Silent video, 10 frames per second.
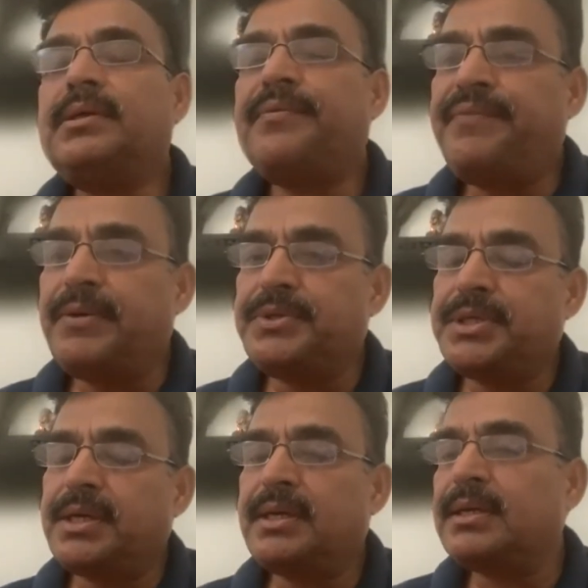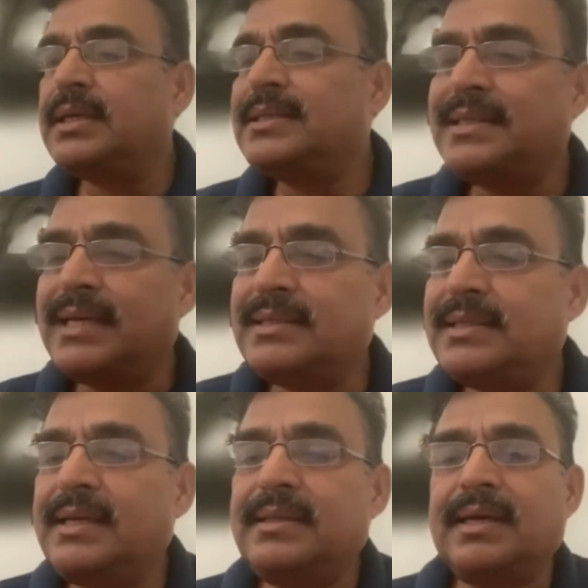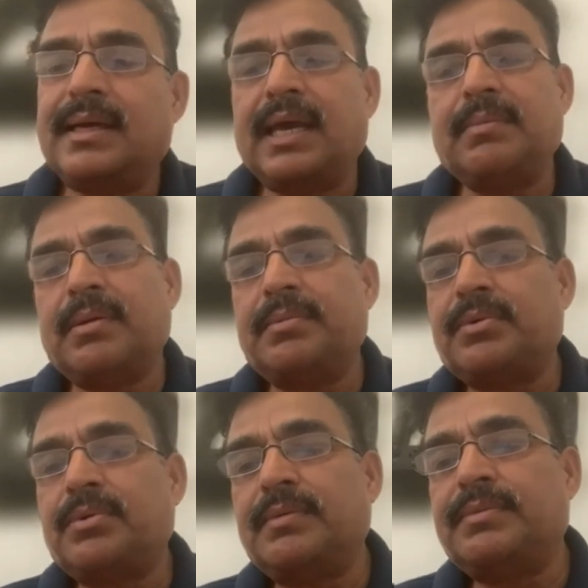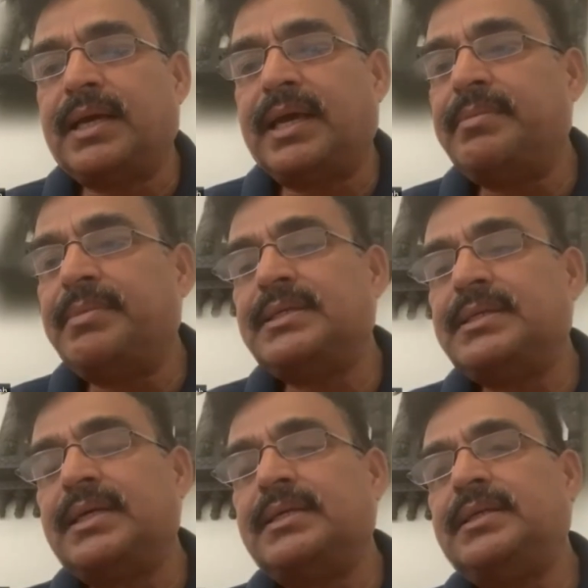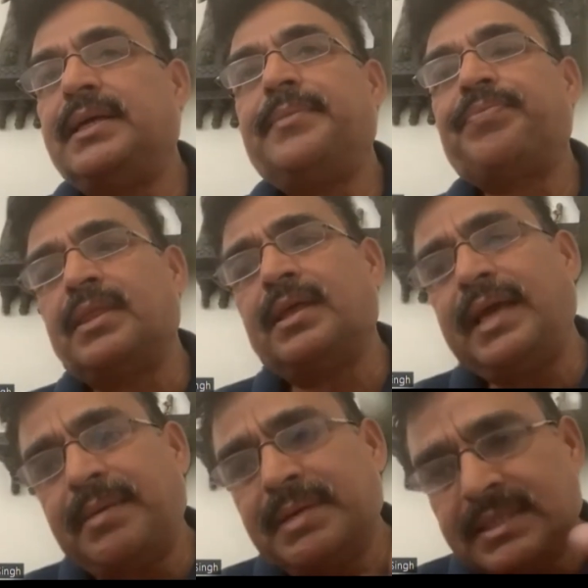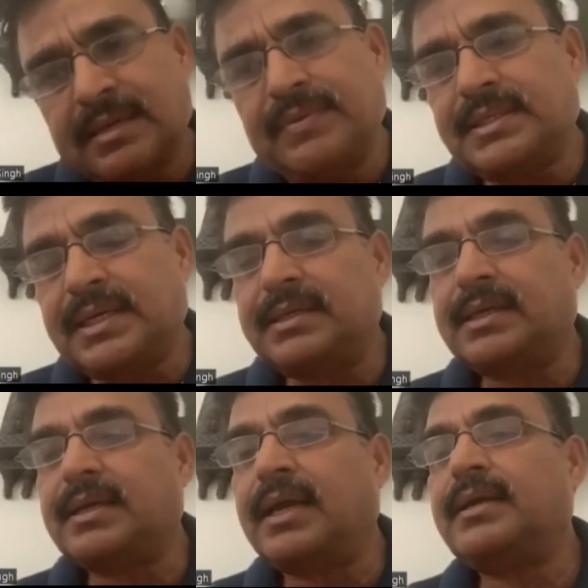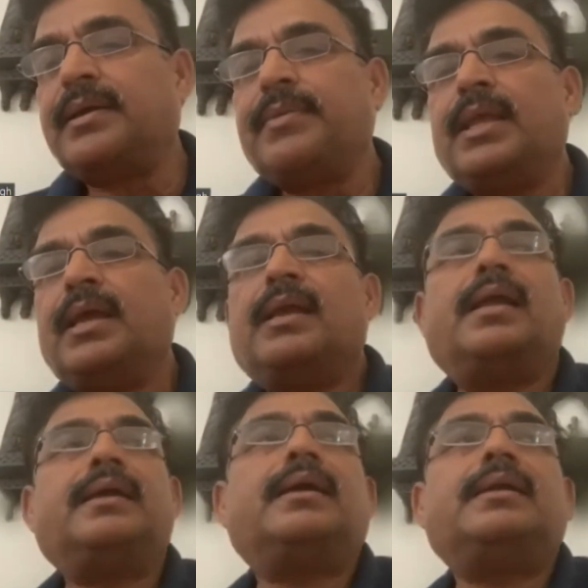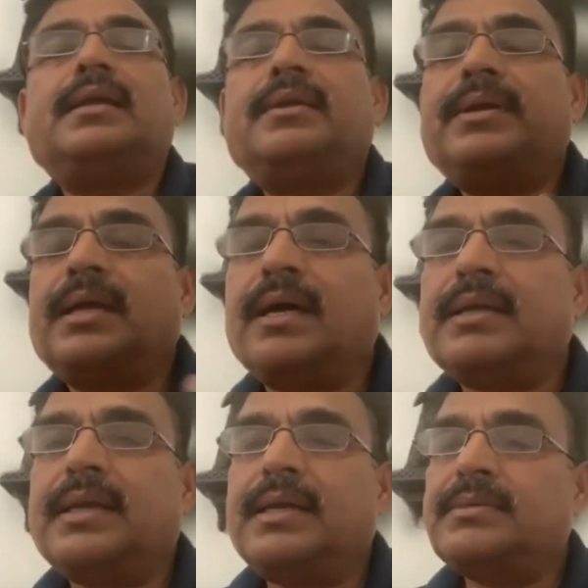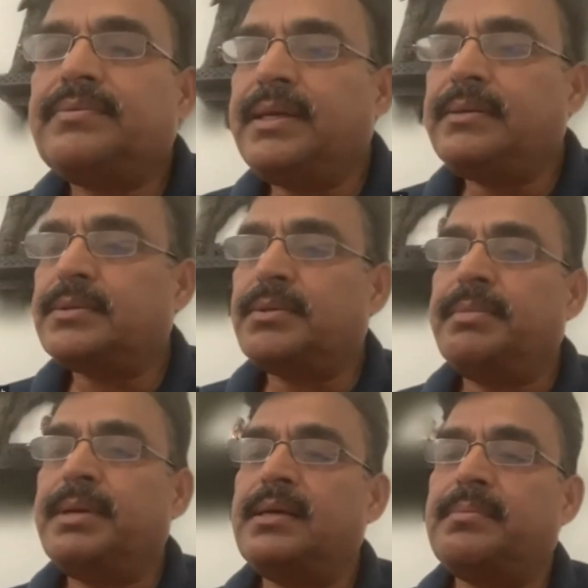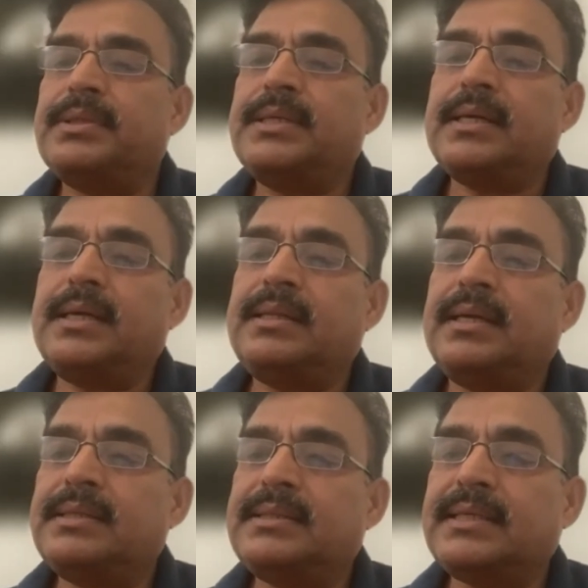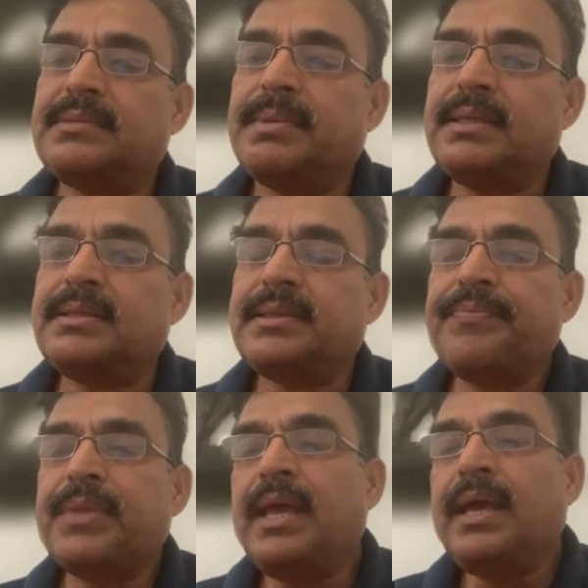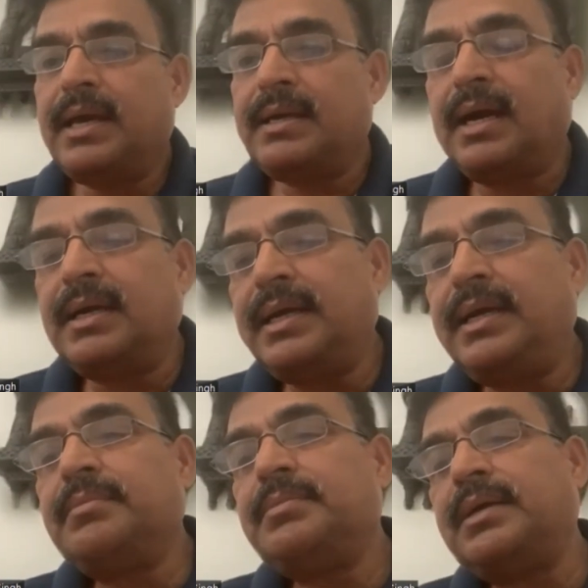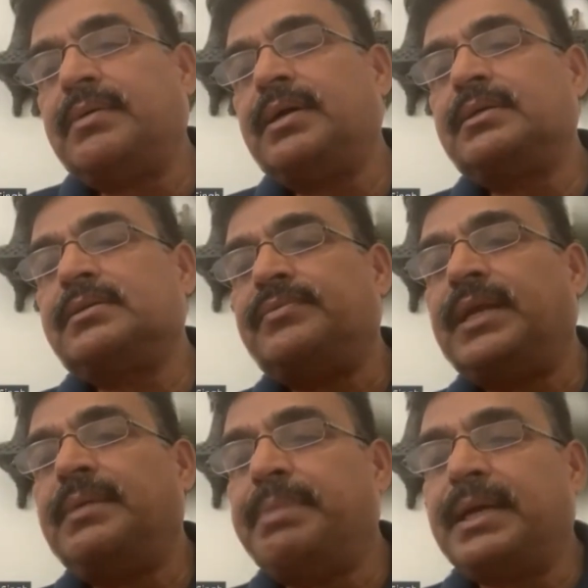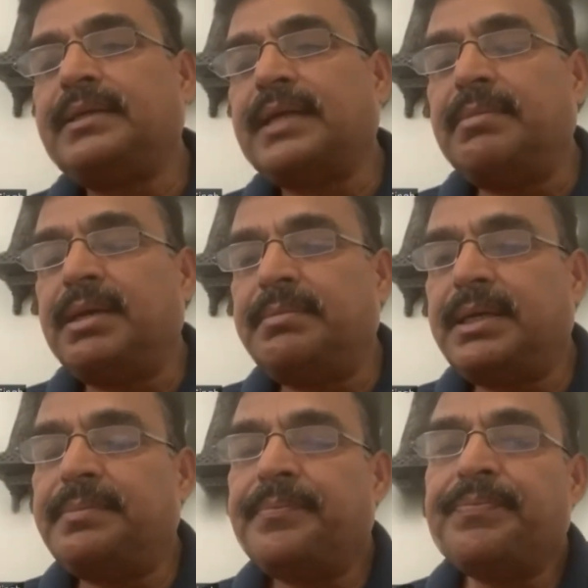the future is changing, the game of rule of the game is changing. The game itself is changing, right? Like I tell you, in our case, we used to build project in 36 months. In RTM, there was very big time limit.